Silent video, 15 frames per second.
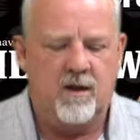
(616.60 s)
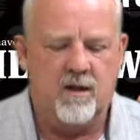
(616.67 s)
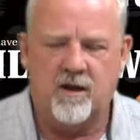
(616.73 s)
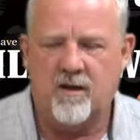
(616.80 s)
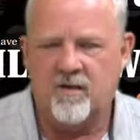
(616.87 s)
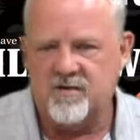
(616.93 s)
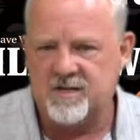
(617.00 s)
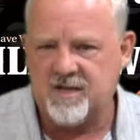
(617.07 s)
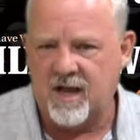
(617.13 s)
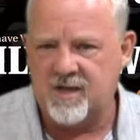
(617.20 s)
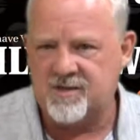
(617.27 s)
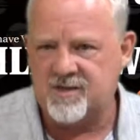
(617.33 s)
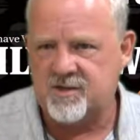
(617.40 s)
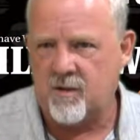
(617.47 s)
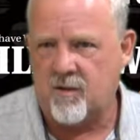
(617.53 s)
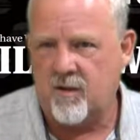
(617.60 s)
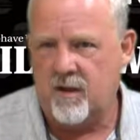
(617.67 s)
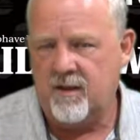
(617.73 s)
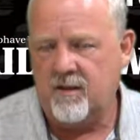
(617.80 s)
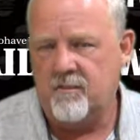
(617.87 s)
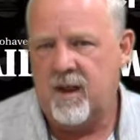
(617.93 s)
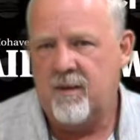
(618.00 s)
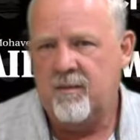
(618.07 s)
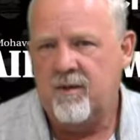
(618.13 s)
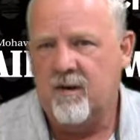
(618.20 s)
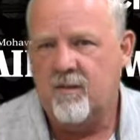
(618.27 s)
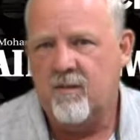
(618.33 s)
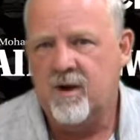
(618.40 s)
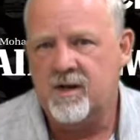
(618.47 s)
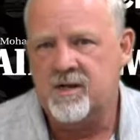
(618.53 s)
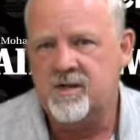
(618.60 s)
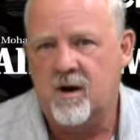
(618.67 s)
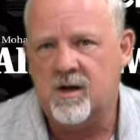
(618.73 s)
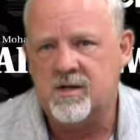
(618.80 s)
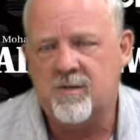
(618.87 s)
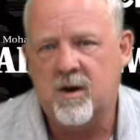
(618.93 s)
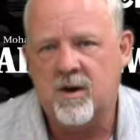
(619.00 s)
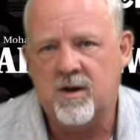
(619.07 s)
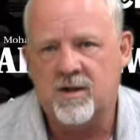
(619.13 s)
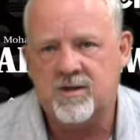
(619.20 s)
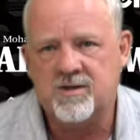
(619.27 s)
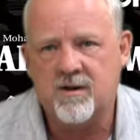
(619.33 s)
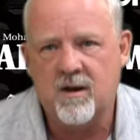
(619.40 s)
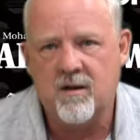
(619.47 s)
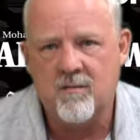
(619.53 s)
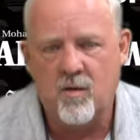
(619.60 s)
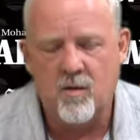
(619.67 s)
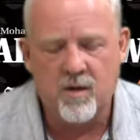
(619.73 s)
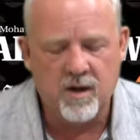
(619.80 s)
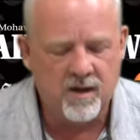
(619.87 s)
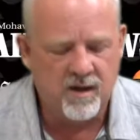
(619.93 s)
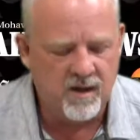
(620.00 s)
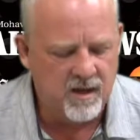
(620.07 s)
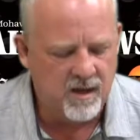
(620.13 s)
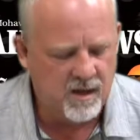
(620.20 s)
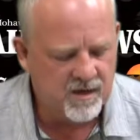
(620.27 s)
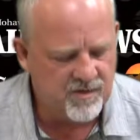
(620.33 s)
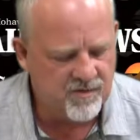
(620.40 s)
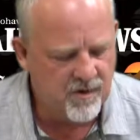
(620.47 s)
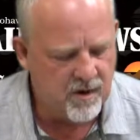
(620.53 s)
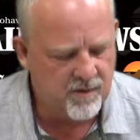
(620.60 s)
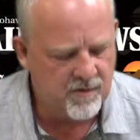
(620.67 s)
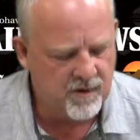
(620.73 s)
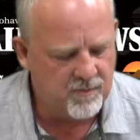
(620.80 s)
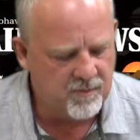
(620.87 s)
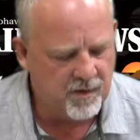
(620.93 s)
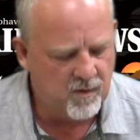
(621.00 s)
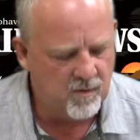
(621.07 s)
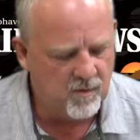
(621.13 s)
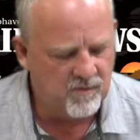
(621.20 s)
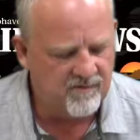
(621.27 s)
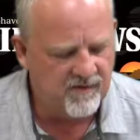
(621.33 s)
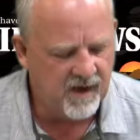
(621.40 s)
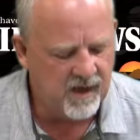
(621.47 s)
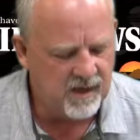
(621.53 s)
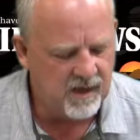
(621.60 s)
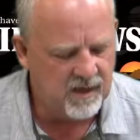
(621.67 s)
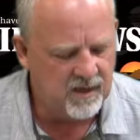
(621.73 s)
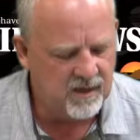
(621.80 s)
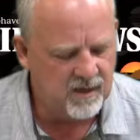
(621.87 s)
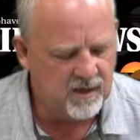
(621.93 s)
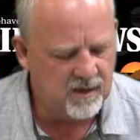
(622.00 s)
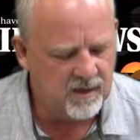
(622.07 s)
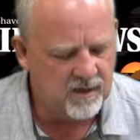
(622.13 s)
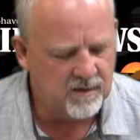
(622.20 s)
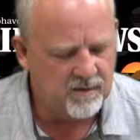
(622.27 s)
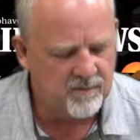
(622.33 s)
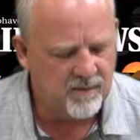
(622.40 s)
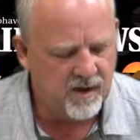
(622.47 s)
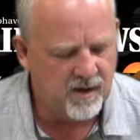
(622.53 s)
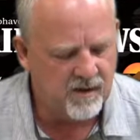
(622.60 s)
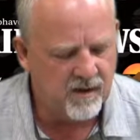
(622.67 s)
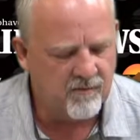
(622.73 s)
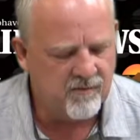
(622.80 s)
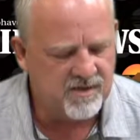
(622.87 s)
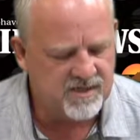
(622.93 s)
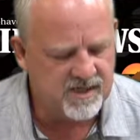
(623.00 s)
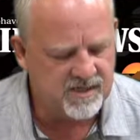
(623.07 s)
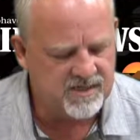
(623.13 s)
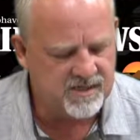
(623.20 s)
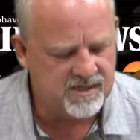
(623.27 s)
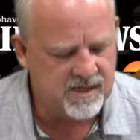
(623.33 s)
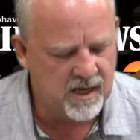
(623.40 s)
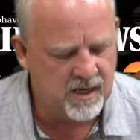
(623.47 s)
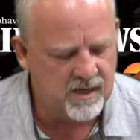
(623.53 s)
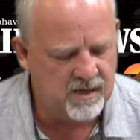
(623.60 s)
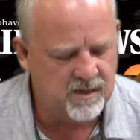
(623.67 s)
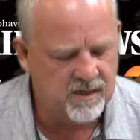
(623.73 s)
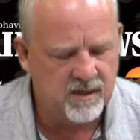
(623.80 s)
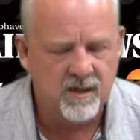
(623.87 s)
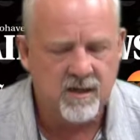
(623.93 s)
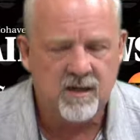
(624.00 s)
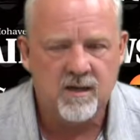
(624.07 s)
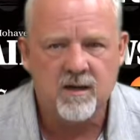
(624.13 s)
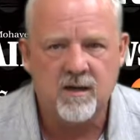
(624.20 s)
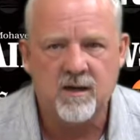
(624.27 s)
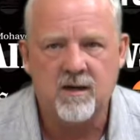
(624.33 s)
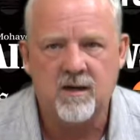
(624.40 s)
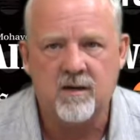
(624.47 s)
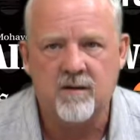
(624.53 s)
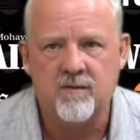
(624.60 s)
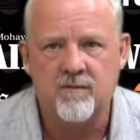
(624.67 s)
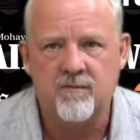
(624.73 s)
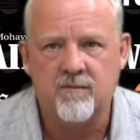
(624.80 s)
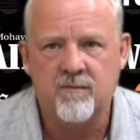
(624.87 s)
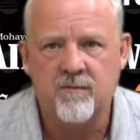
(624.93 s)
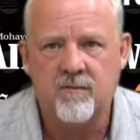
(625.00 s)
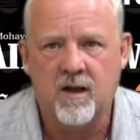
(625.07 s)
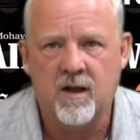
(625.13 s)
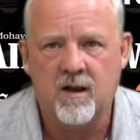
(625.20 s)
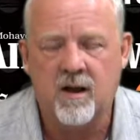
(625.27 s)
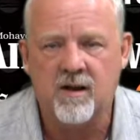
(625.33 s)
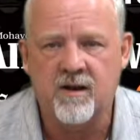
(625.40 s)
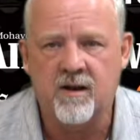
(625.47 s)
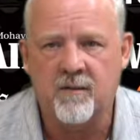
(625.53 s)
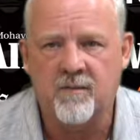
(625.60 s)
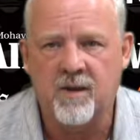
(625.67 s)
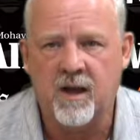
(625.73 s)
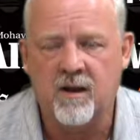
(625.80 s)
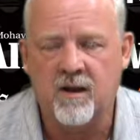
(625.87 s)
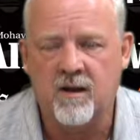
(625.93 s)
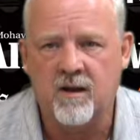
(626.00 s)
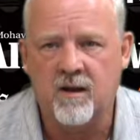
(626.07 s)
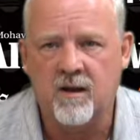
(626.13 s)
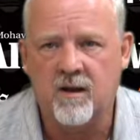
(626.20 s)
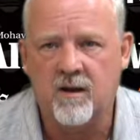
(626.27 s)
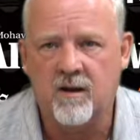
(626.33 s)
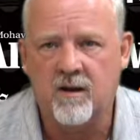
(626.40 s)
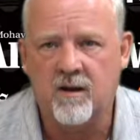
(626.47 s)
Another sad story, the baby that we had talked about yesterday morning that had drowned up in Golden Valley, and they resuscitated and ended up getting,